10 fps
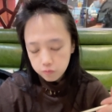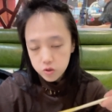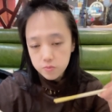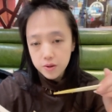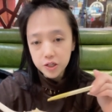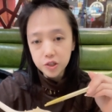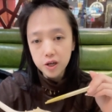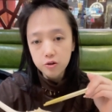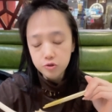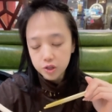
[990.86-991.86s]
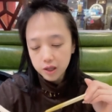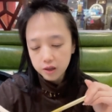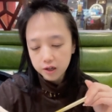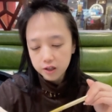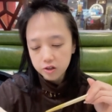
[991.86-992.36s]
It's amazing how
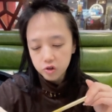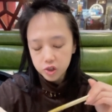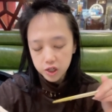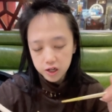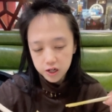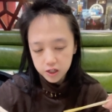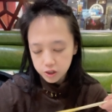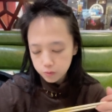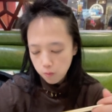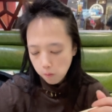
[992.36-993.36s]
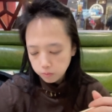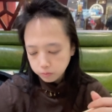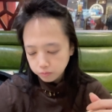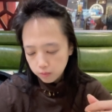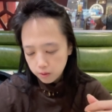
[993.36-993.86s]
delicate the skin is.
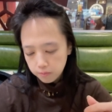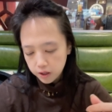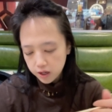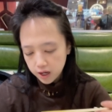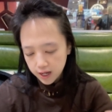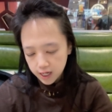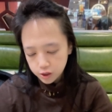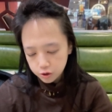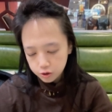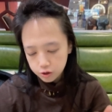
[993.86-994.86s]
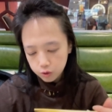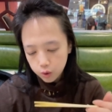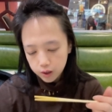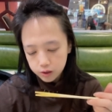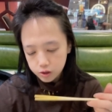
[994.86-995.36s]
But yet as you're
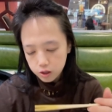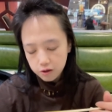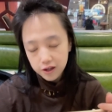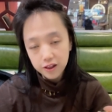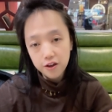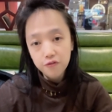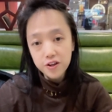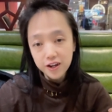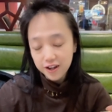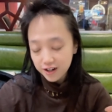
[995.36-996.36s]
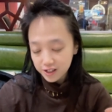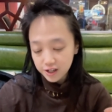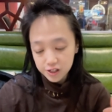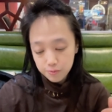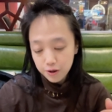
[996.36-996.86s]
slowly lifting it, it
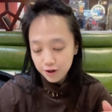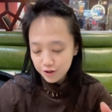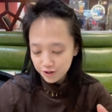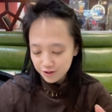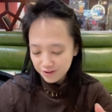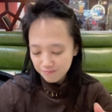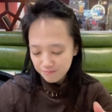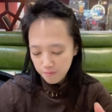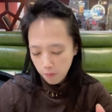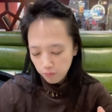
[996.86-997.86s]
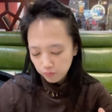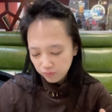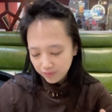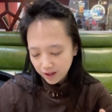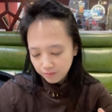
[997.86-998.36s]
hasn't punctured.
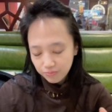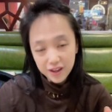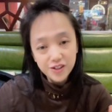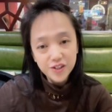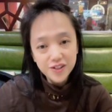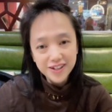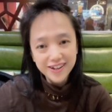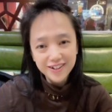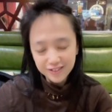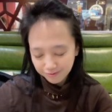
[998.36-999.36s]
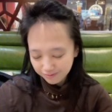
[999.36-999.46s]
That's a skill.